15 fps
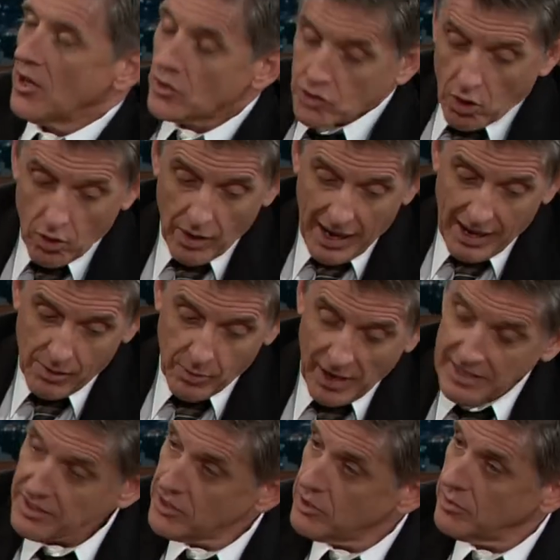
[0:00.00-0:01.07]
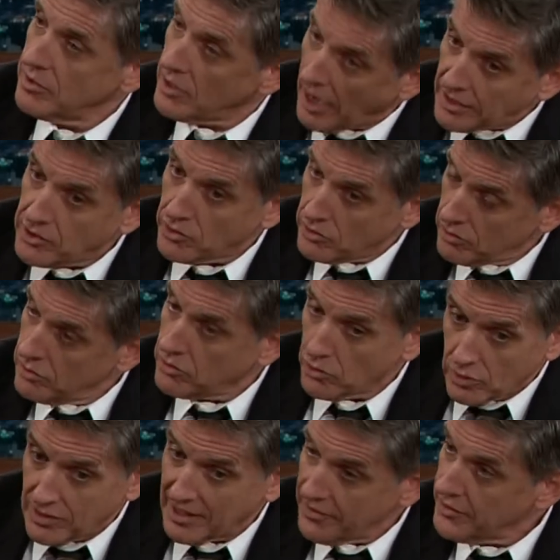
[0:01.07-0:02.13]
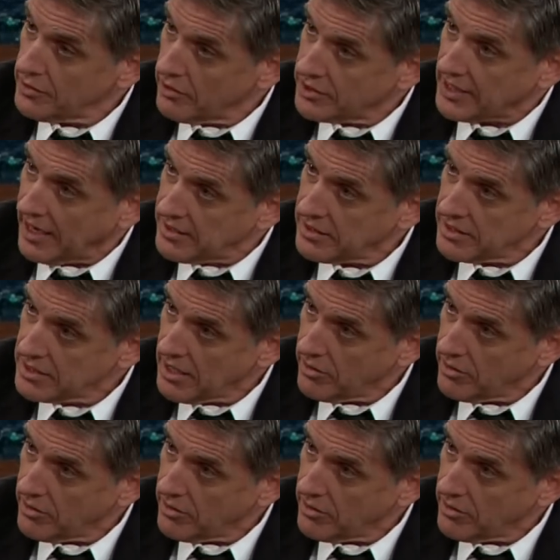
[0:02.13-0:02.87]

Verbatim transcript: So uh, when did you uh, did you do you live in Los Angeles